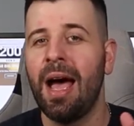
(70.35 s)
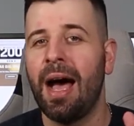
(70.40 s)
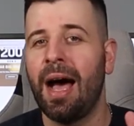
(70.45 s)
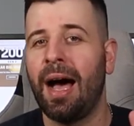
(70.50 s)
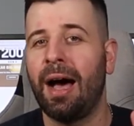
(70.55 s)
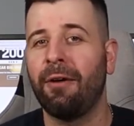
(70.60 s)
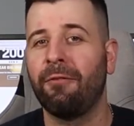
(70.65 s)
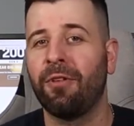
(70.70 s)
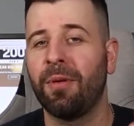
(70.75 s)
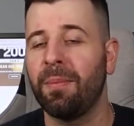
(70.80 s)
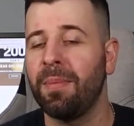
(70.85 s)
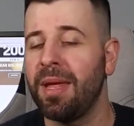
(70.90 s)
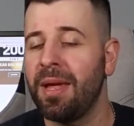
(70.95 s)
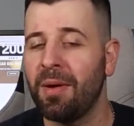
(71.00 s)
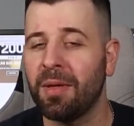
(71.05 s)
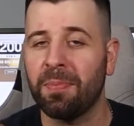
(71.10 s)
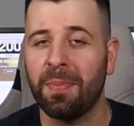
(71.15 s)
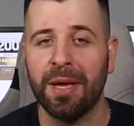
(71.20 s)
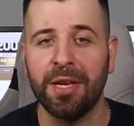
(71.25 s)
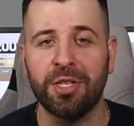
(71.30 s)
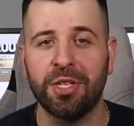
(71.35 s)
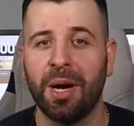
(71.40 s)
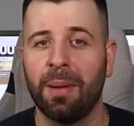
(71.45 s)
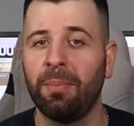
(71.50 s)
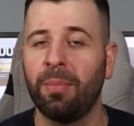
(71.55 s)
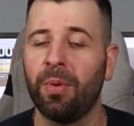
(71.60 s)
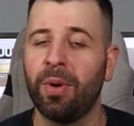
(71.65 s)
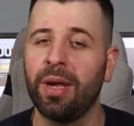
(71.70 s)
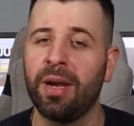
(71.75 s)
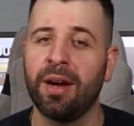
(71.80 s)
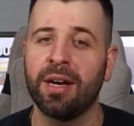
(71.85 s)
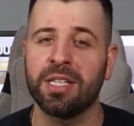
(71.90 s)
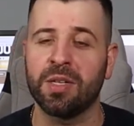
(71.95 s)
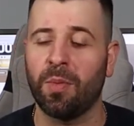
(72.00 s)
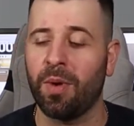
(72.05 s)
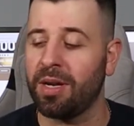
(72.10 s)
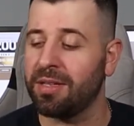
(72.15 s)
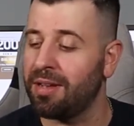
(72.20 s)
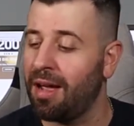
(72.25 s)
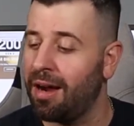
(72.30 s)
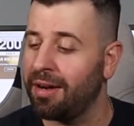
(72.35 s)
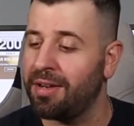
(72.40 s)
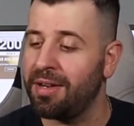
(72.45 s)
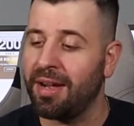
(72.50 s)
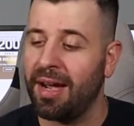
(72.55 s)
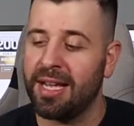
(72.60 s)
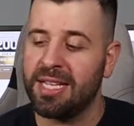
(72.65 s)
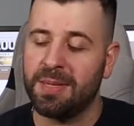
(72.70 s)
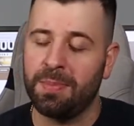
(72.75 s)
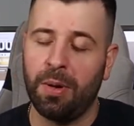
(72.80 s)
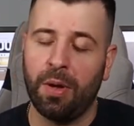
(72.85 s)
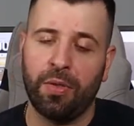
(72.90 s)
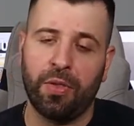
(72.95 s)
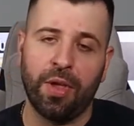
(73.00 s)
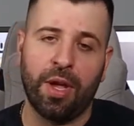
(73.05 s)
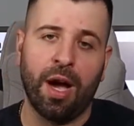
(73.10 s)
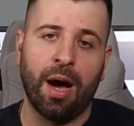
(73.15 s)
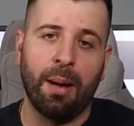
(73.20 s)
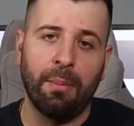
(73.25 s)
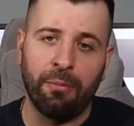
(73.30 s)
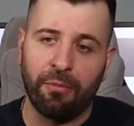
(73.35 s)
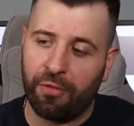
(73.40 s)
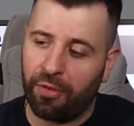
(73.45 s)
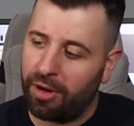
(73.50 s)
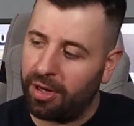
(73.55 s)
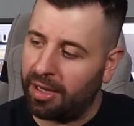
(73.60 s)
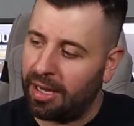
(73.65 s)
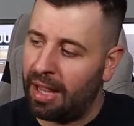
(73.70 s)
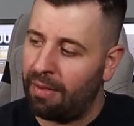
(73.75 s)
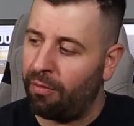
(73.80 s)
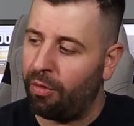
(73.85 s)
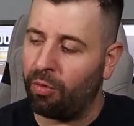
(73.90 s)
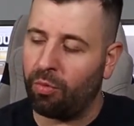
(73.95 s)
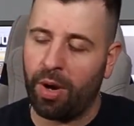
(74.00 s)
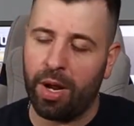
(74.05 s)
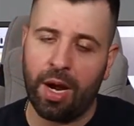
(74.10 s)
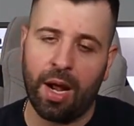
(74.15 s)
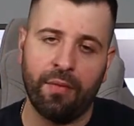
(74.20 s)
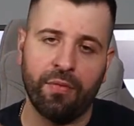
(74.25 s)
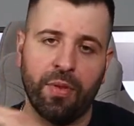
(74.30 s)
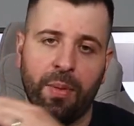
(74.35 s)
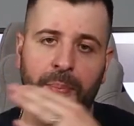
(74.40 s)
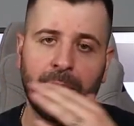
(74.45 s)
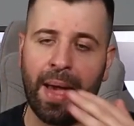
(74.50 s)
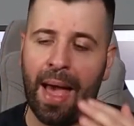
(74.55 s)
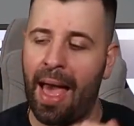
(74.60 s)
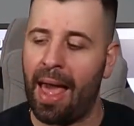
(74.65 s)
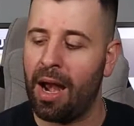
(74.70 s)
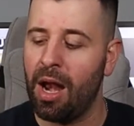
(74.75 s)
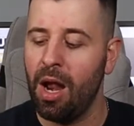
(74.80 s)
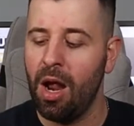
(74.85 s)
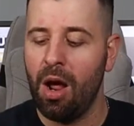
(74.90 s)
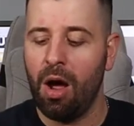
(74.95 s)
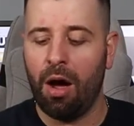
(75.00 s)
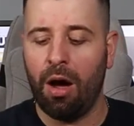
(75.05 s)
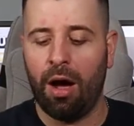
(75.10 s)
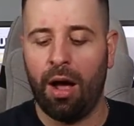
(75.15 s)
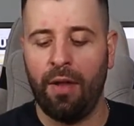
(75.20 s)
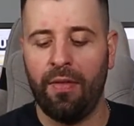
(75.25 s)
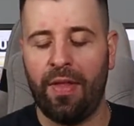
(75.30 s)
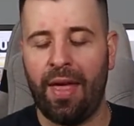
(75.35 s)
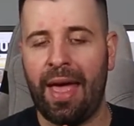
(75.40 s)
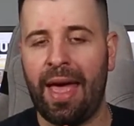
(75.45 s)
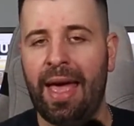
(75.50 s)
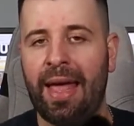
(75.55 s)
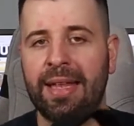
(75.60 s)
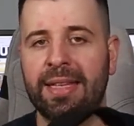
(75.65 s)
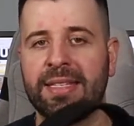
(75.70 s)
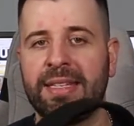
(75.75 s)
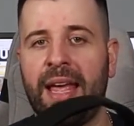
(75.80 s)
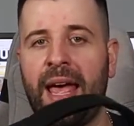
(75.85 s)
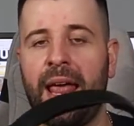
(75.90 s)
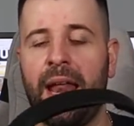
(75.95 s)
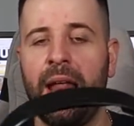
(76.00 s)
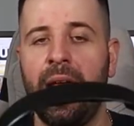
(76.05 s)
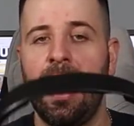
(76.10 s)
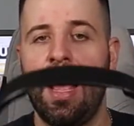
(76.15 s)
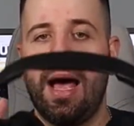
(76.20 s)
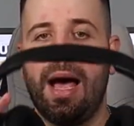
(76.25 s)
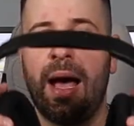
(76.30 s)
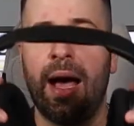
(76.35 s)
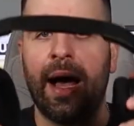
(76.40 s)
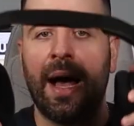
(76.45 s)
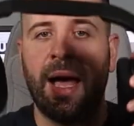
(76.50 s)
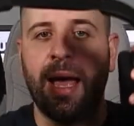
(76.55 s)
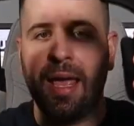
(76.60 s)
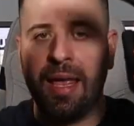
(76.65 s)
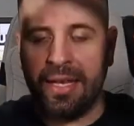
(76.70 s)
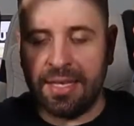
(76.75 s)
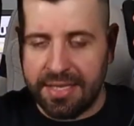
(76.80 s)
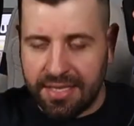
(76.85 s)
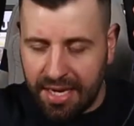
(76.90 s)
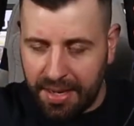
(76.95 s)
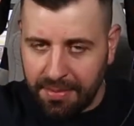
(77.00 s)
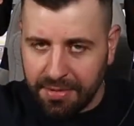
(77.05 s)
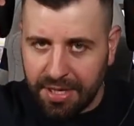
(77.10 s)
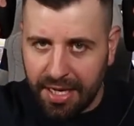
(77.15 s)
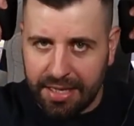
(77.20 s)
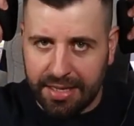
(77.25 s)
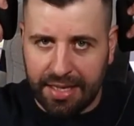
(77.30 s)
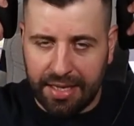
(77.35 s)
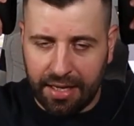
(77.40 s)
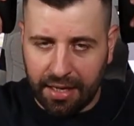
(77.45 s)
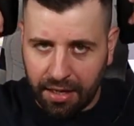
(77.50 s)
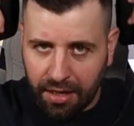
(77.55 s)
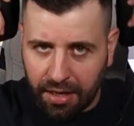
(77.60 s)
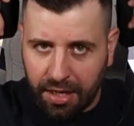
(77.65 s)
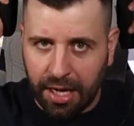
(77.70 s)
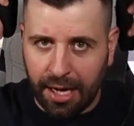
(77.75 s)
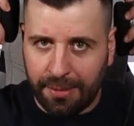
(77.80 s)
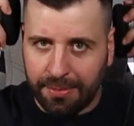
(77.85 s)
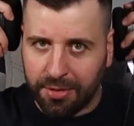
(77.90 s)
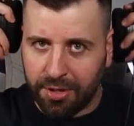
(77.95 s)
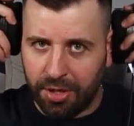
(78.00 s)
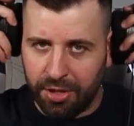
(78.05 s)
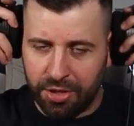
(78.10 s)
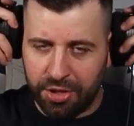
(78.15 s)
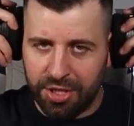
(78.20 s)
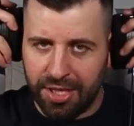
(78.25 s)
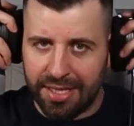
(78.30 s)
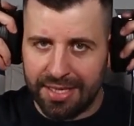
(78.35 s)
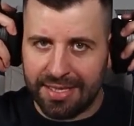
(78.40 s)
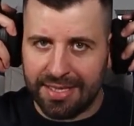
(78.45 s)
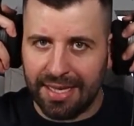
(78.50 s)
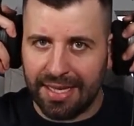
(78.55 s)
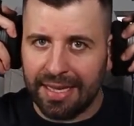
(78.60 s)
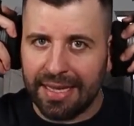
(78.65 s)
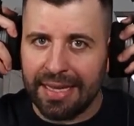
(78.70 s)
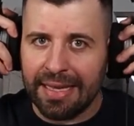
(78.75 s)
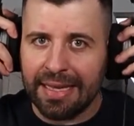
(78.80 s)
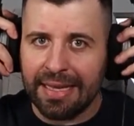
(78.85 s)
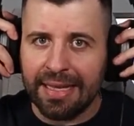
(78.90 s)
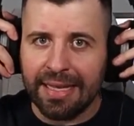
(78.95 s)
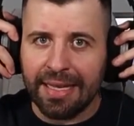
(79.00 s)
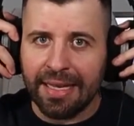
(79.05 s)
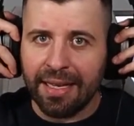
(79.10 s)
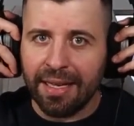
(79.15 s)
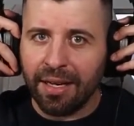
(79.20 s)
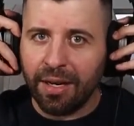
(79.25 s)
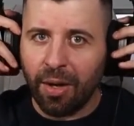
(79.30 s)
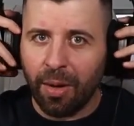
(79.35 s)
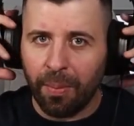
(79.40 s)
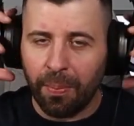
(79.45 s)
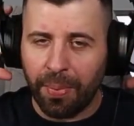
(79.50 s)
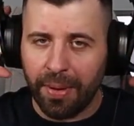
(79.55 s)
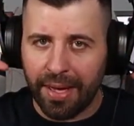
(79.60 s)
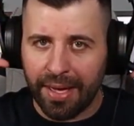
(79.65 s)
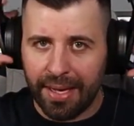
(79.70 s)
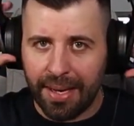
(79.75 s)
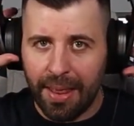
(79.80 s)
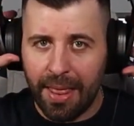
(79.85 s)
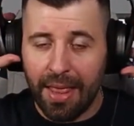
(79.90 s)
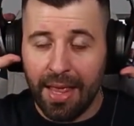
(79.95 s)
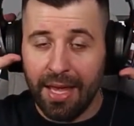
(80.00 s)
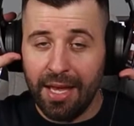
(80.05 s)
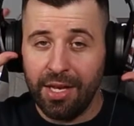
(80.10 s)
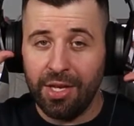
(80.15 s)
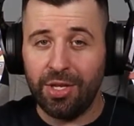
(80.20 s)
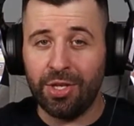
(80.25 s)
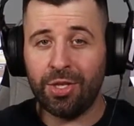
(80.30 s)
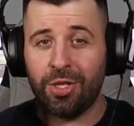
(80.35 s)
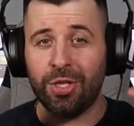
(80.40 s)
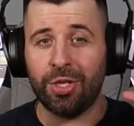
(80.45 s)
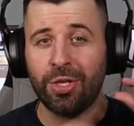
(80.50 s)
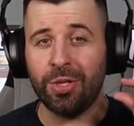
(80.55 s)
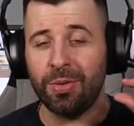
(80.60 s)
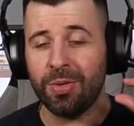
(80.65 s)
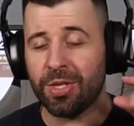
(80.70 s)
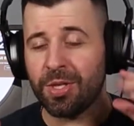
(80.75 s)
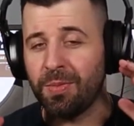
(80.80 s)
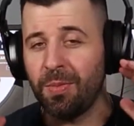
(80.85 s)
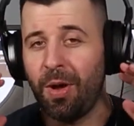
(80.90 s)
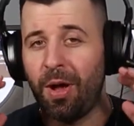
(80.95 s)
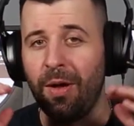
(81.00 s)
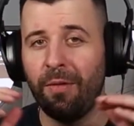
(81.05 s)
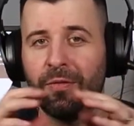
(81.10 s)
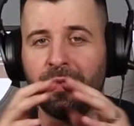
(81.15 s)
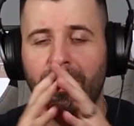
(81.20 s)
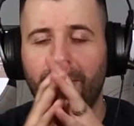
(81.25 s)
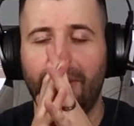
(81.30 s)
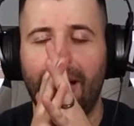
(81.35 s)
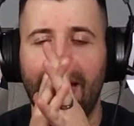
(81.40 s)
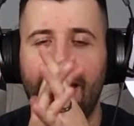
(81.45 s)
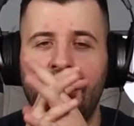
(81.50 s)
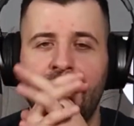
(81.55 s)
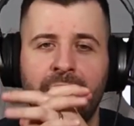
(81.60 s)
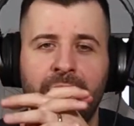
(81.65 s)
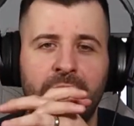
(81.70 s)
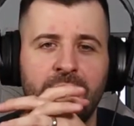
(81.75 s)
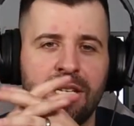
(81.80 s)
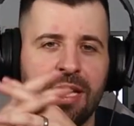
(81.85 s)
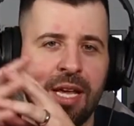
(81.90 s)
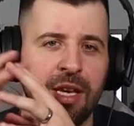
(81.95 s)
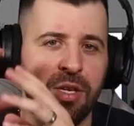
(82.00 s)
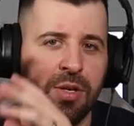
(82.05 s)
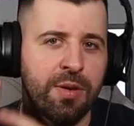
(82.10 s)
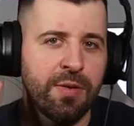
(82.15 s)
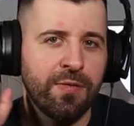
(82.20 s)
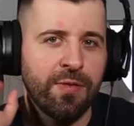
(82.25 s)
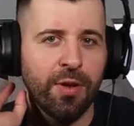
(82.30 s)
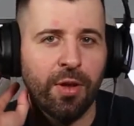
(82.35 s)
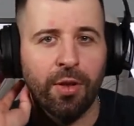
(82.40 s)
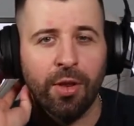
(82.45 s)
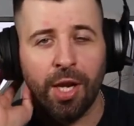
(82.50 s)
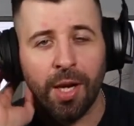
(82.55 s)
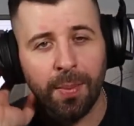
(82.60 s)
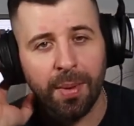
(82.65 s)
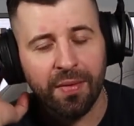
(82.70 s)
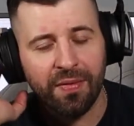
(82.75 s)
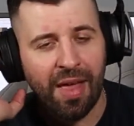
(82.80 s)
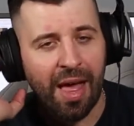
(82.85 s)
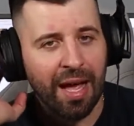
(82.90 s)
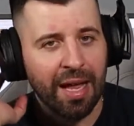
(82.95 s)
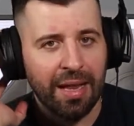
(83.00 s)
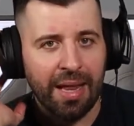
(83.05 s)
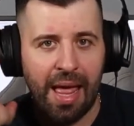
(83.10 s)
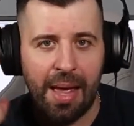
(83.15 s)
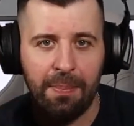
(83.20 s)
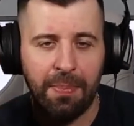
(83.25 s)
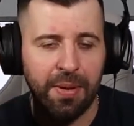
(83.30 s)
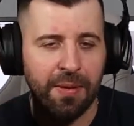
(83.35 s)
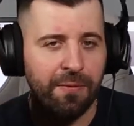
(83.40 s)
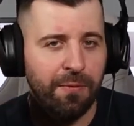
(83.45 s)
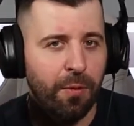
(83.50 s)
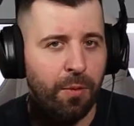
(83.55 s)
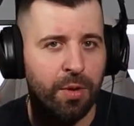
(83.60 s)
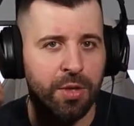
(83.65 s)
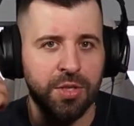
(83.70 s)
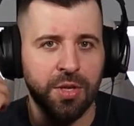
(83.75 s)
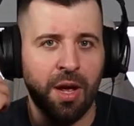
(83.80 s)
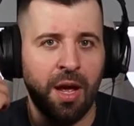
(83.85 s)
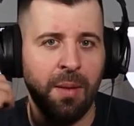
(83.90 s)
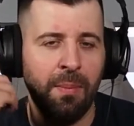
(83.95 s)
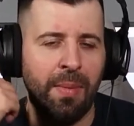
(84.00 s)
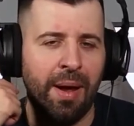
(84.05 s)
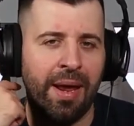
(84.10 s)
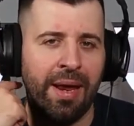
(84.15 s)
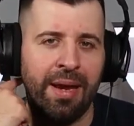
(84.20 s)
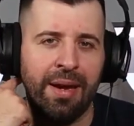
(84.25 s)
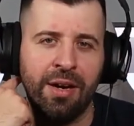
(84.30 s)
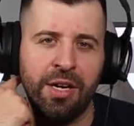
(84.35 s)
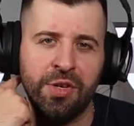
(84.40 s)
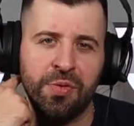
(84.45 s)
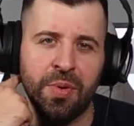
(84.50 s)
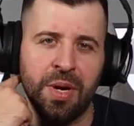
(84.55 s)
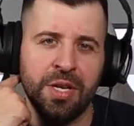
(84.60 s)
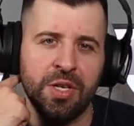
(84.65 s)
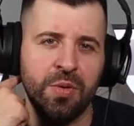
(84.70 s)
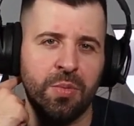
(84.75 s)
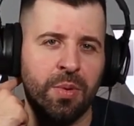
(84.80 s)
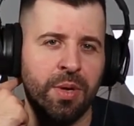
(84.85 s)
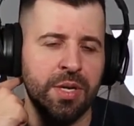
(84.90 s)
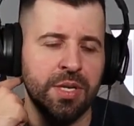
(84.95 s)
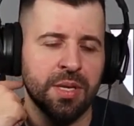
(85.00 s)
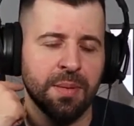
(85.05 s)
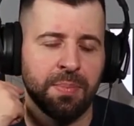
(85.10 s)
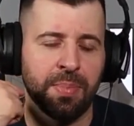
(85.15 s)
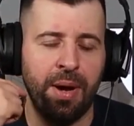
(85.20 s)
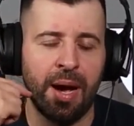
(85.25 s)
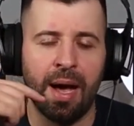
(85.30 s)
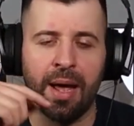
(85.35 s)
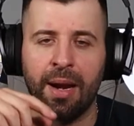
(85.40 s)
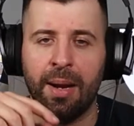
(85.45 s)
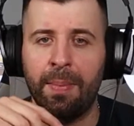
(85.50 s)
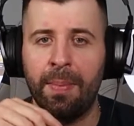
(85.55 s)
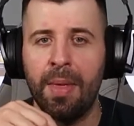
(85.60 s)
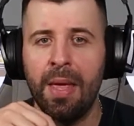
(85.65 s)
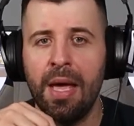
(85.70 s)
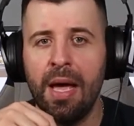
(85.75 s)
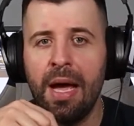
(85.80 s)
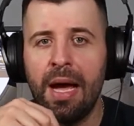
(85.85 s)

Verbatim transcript: Uh, for me, with my jumbo ears, I want to talk to you guys about the comfort level right off the bat on the headset. Uh, it seems like the ear cups are just a little bit too small for my ears. I do feel a little bit of that clamping force on my ears right towards the bottom.